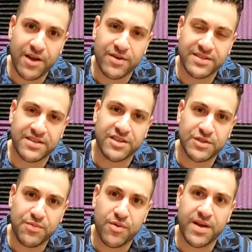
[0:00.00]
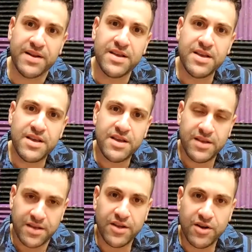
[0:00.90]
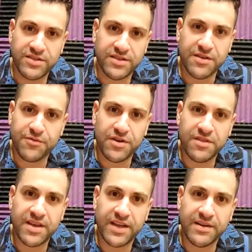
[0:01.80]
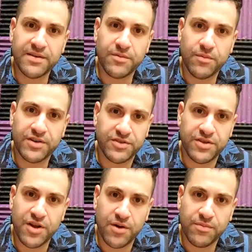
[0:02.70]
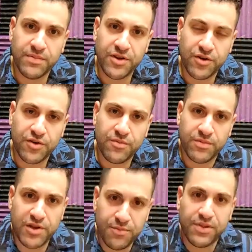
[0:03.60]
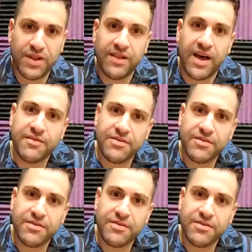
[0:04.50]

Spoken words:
or is at this point, it's a different thing when when you play live?